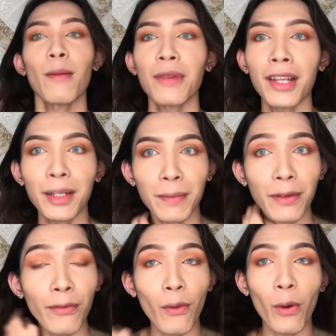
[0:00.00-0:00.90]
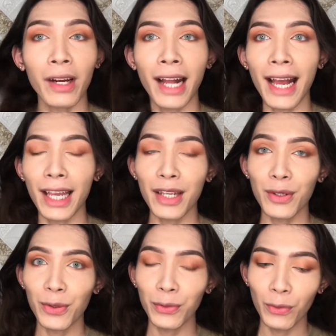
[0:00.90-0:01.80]
here before I
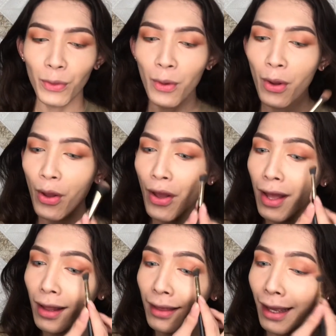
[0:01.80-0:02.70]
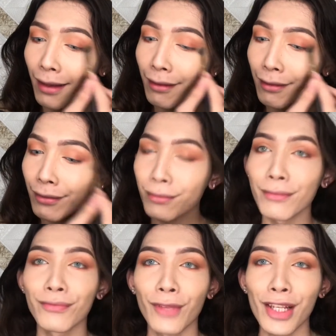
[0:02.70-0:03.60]
do like
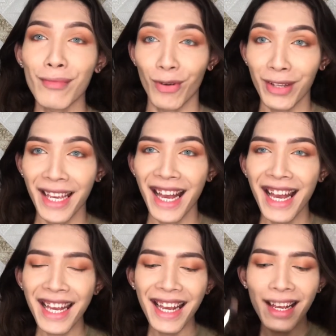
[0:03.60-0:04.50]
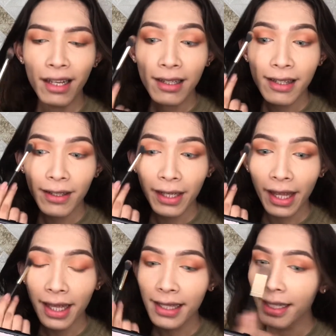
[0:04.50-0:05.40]
a smoky eye. So yeah,
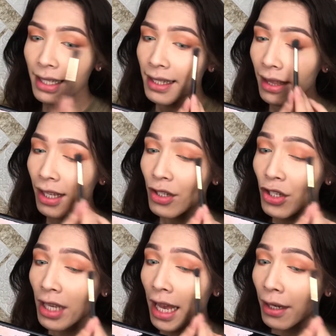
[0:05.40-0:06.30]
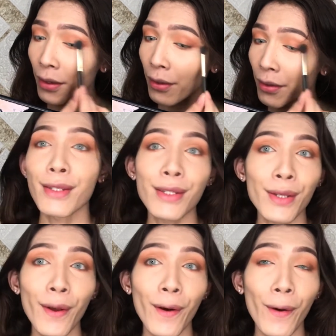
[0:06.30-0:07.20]
this is the shadow.
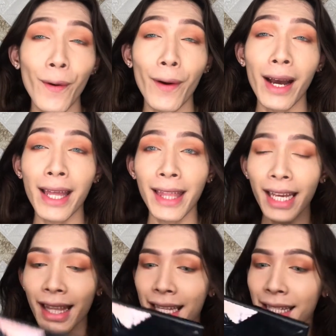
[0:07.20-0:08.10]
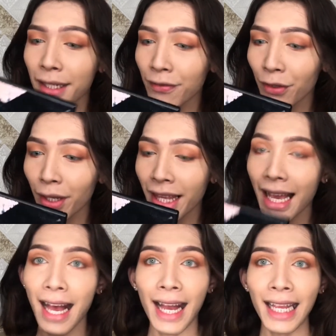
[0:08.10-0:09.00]
So I think that's it for the
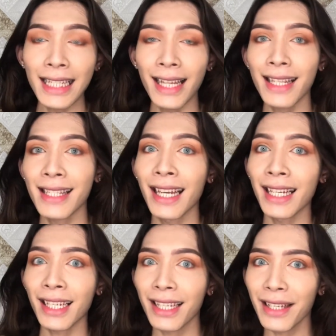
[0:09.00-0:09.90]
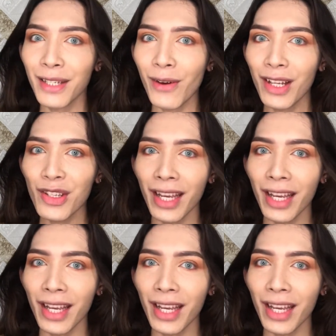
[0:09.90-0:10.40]
eyes. Let's continue watching.